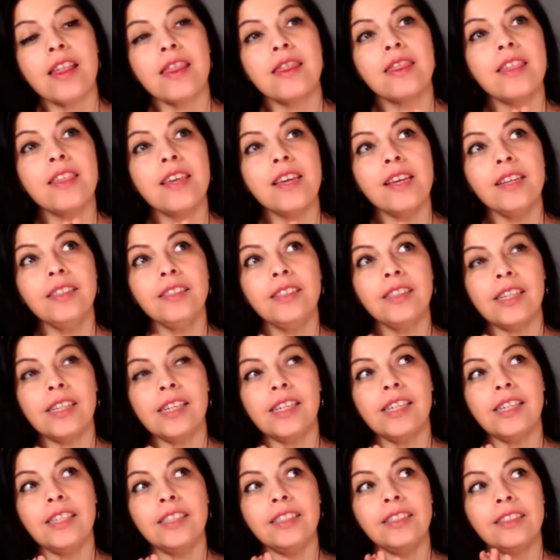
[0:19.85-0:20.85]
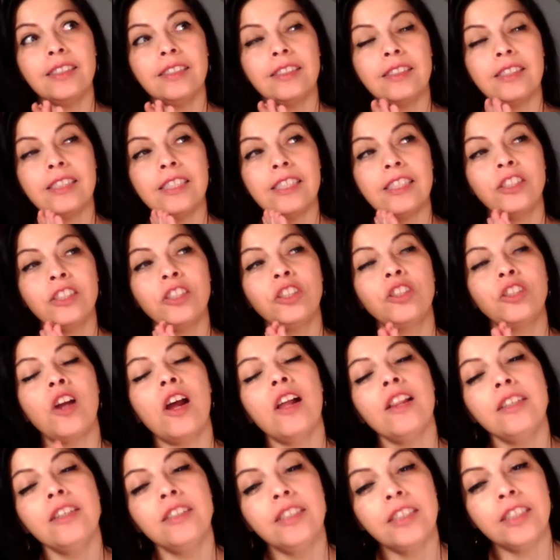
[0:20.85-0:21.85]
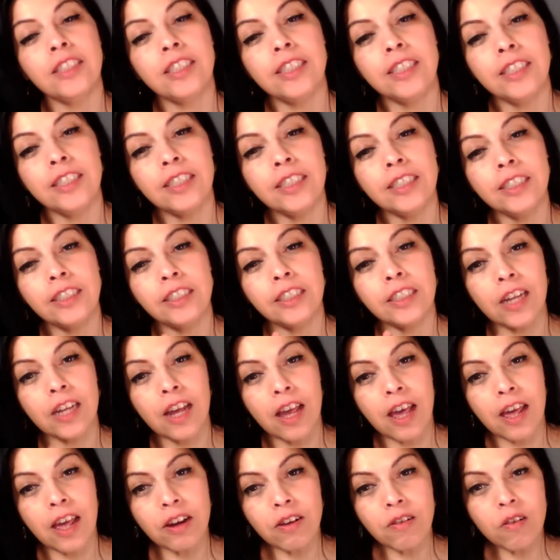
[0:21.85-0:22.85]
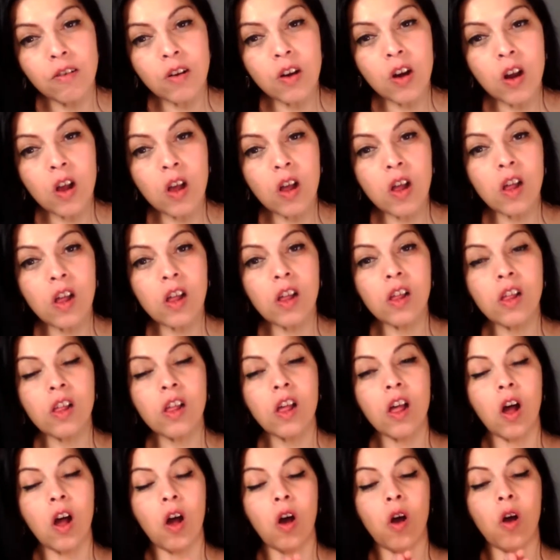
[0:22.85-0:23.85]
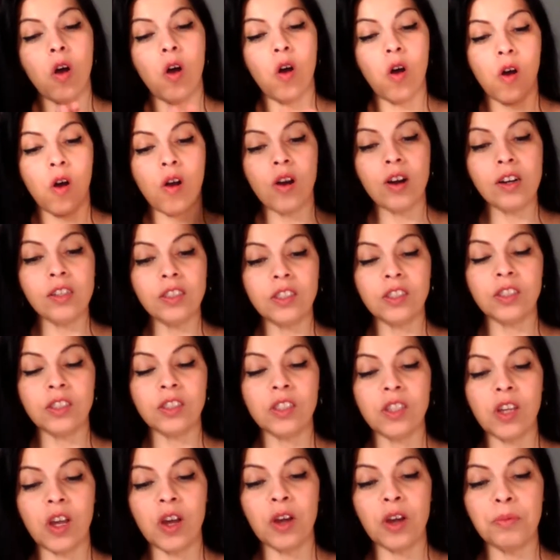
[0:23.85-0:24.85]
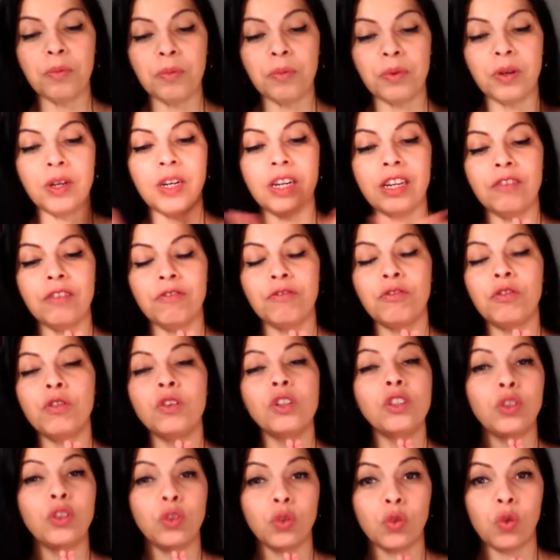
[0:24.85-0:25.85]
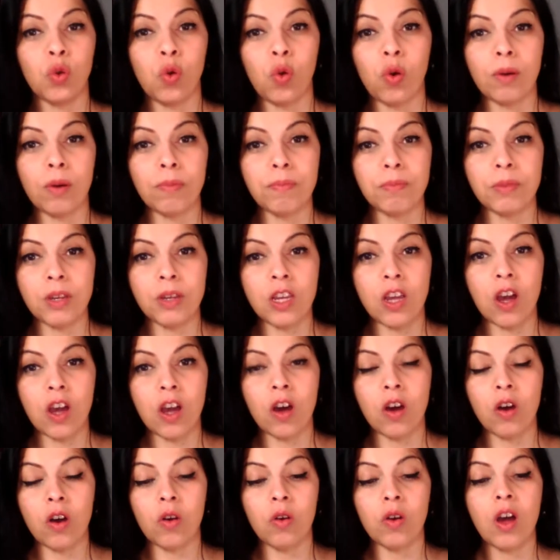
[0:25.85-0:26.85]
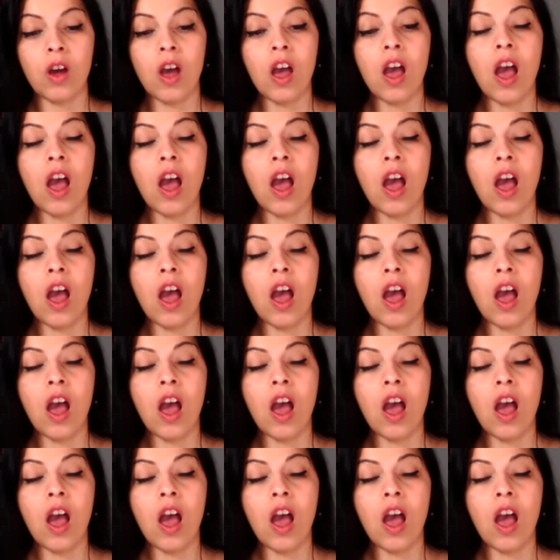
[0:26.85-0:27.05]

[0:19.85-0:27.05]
This is the astrology general horoscope reading for Scorpio,